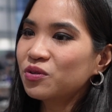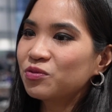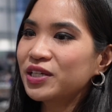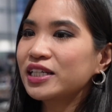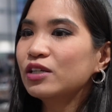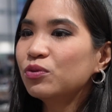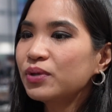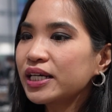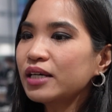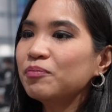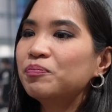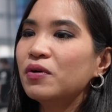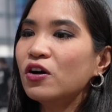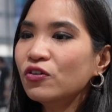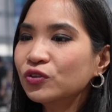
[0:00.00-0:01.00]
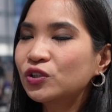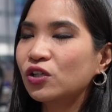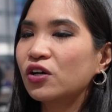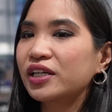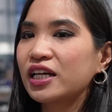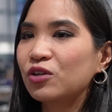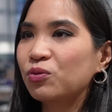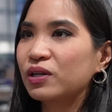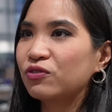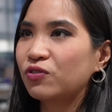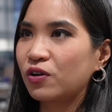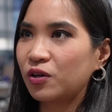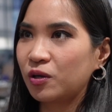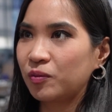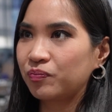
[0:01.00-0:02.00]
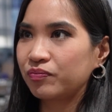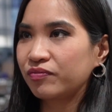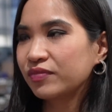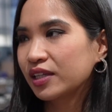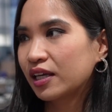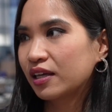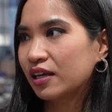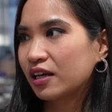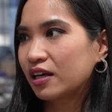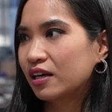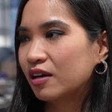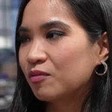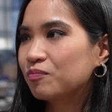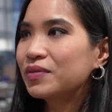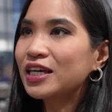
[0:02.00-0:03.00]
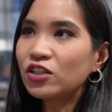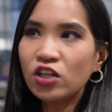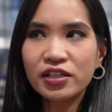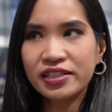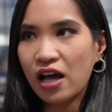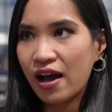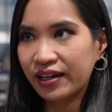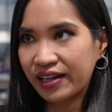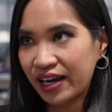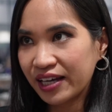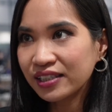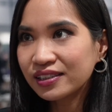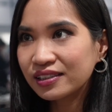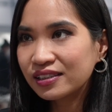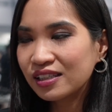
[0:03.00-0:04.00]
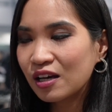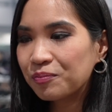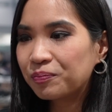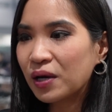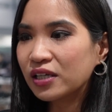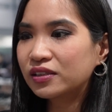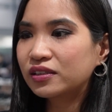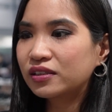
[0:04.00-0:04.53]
We both started with not arcades, but